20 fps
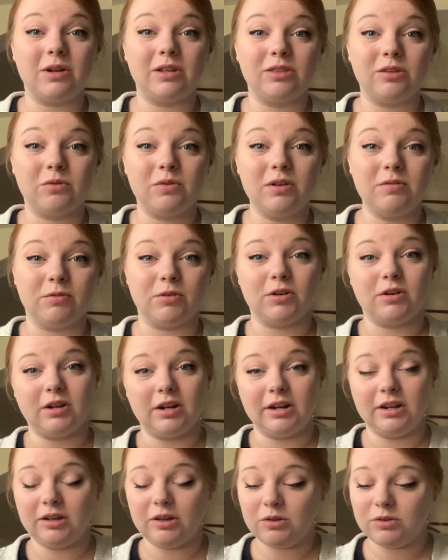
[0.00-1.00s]
at the river?
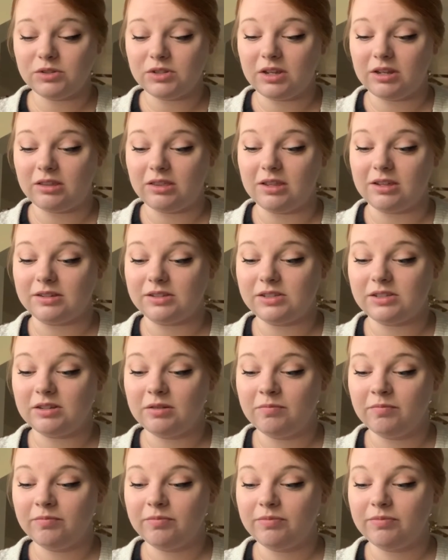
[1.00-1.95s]
And it goes like this.